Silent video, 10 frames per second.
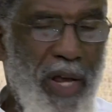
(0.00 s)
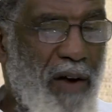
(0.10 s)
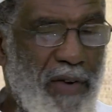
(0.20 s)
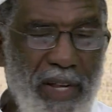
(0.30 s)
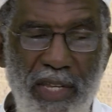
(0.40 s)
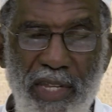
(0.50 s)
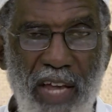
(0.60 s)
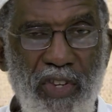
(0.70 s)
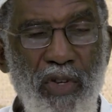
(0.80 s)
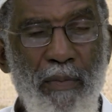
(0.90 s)
whatever it
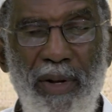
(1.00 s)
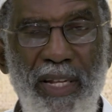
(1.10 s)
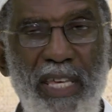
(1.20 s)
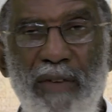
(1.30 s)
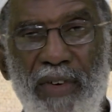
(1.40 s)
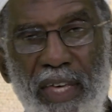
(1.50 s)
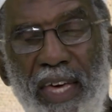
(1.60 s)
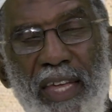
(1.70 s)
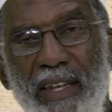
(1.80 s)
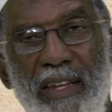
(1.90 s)
is that you're
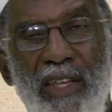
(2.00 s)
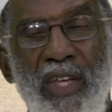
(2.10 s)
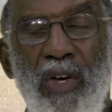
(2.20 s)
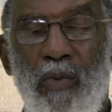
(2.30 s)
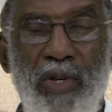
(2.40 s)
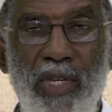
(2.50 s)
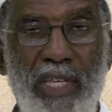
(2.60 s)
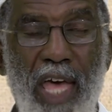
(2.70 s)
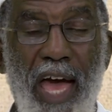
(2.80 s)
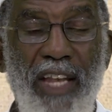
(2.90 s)
believing in,
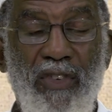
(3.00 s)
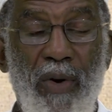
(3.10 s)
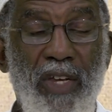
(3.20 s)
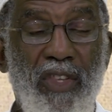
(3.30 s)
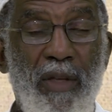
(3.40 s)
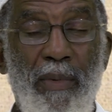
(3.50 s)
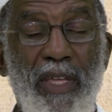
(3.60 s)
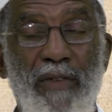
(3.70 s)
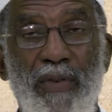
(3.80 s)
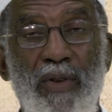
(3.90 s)
which is contrary to
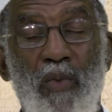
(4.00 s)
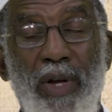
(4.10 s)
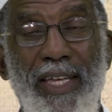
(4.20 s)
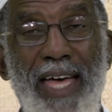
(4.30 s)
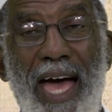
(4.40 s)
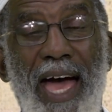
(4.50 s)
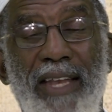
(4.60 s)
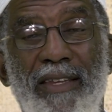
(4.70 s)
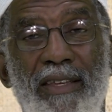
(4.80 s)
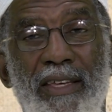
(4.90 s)
the belief in one
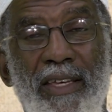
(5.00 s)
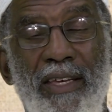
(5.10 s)
God,